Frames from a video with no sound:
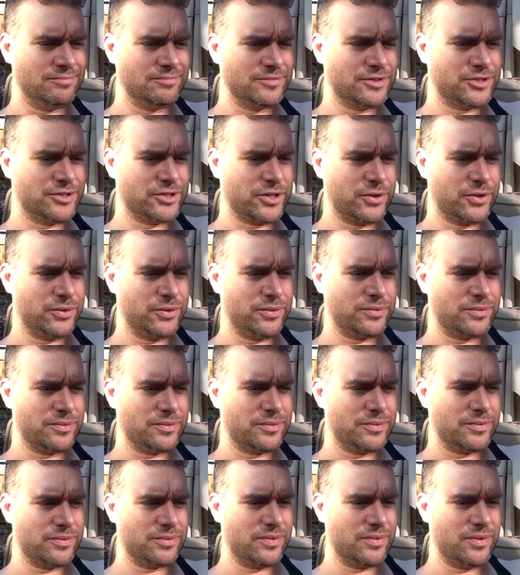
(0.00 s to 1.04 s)
So
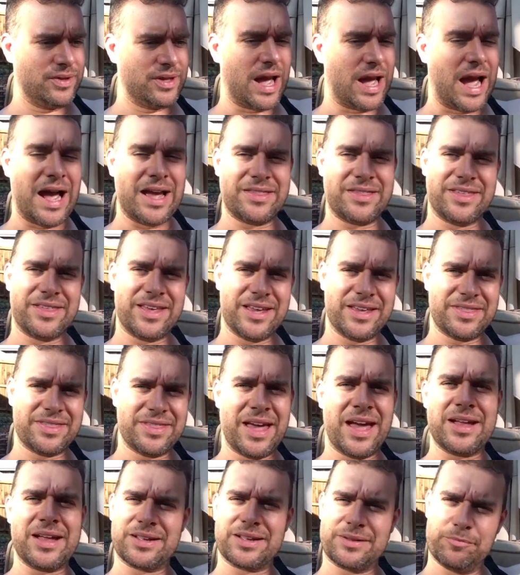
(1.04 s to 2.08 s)
I think
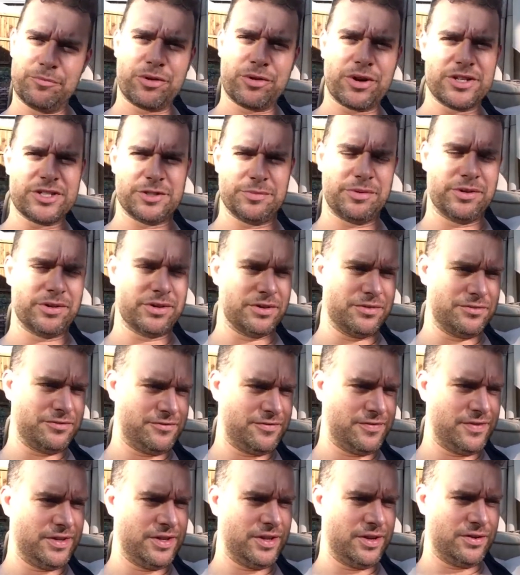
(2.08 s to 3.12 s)
that principle
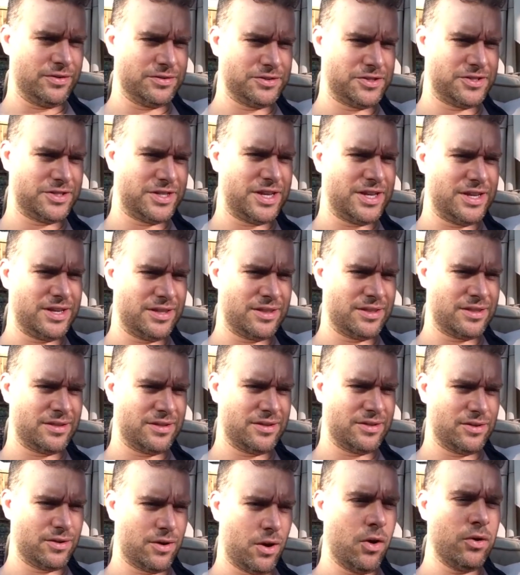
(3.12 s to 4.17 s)
of seeing
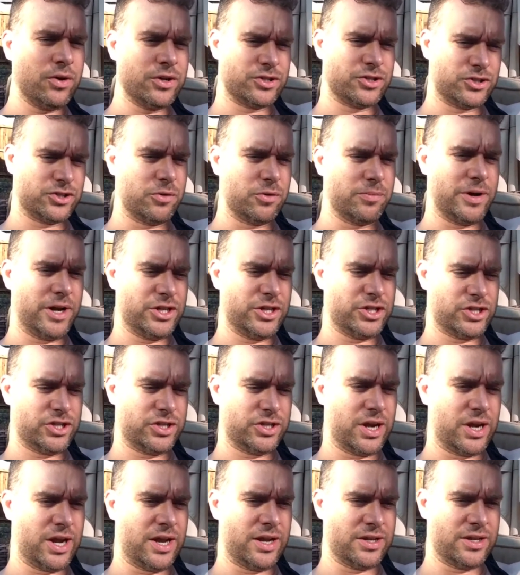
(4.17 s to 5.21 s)
only so
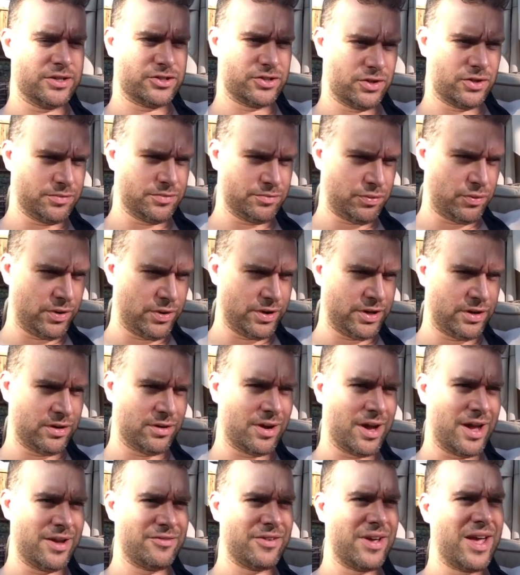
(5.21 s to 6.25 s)
much at a certain point
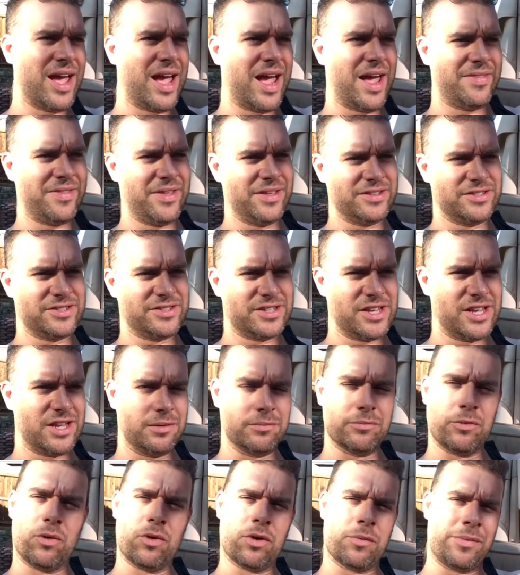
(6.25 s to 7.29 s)
in your life, and then
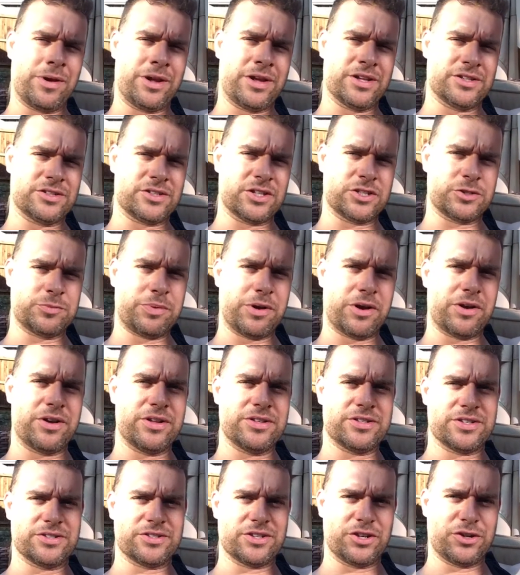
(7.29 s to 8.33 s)
seeing more because
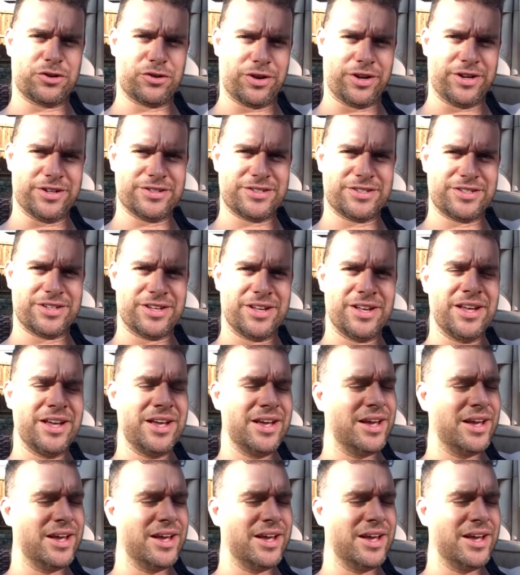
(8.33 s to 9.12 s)
experience has increased.